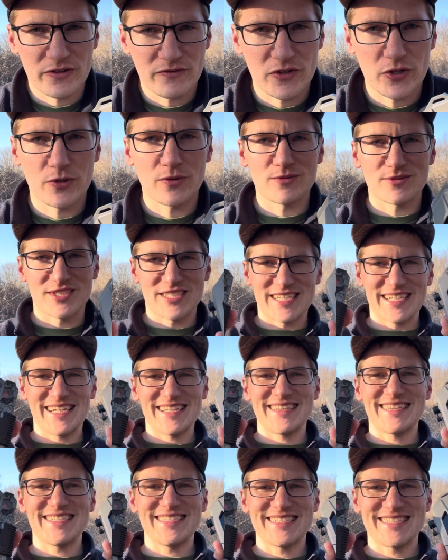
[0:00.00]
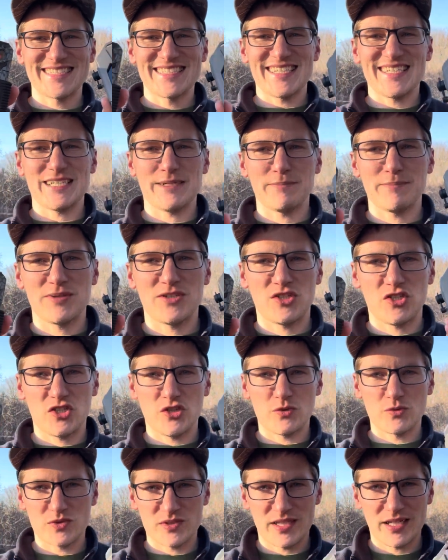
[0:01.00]
of you to get these set up and
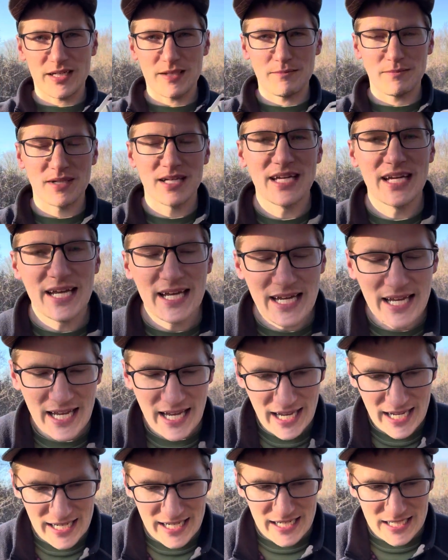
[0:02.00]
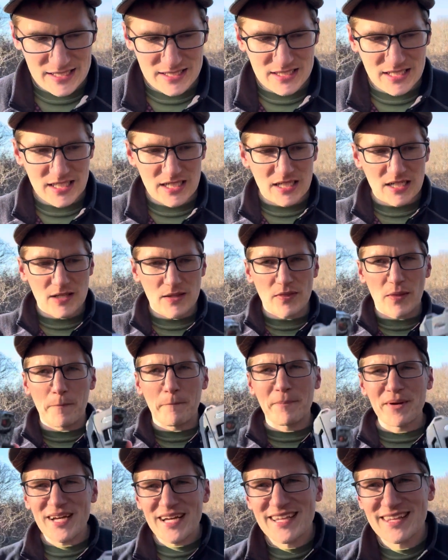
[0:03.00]
use them. And the
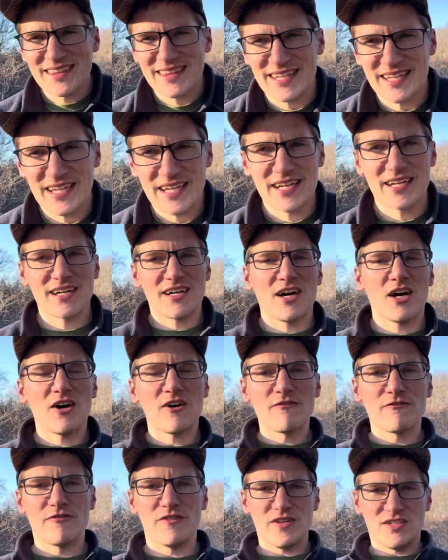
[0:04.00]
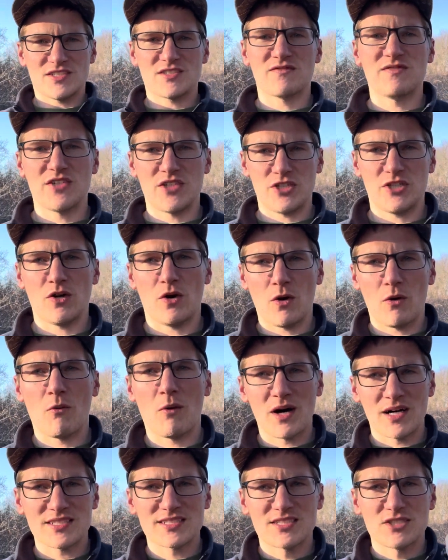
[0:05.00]
big thing of this video I
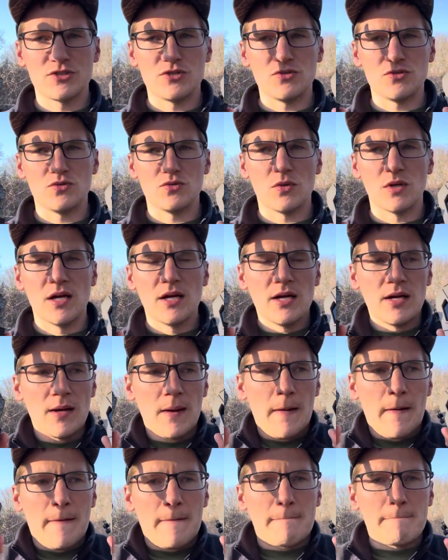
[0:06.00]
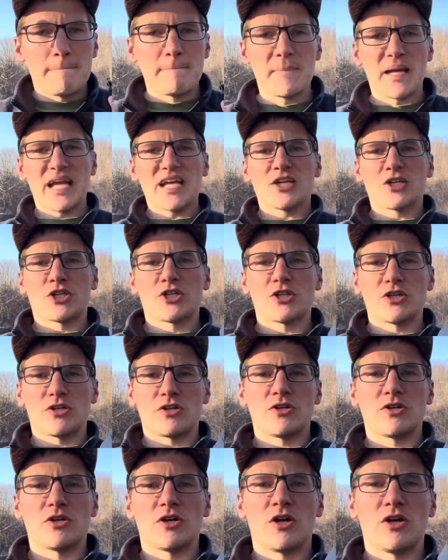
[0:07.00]
want to make
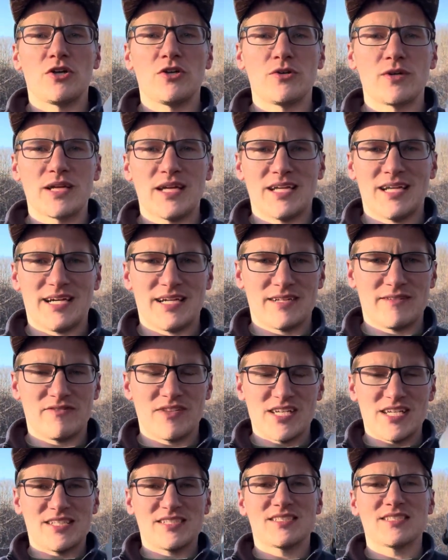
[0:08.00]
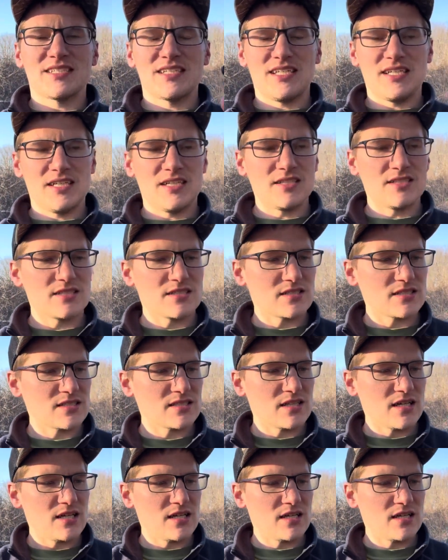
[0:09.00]
sure you get out of this is